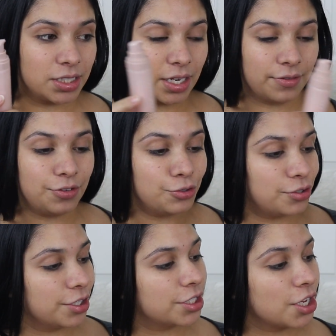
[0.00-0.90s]
I have
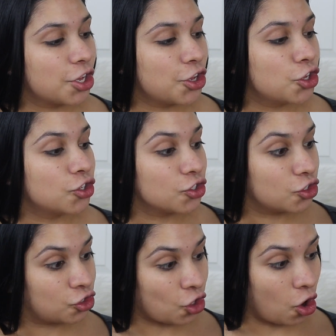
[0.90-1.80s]
used it
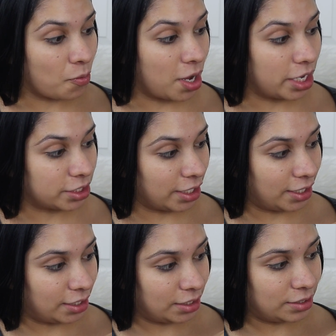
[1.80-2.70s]
so much,
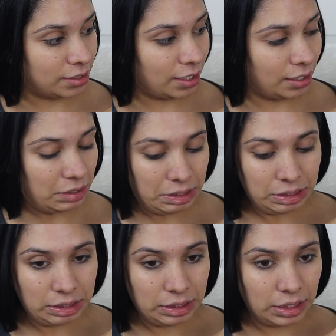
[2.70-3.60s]
like it's like
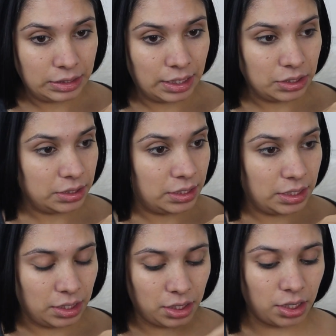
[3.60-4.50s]
down to
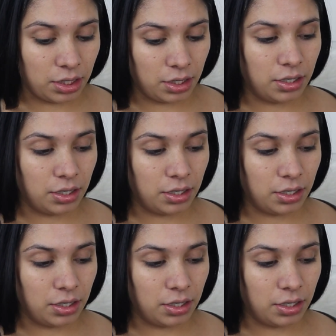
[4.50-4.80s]
here,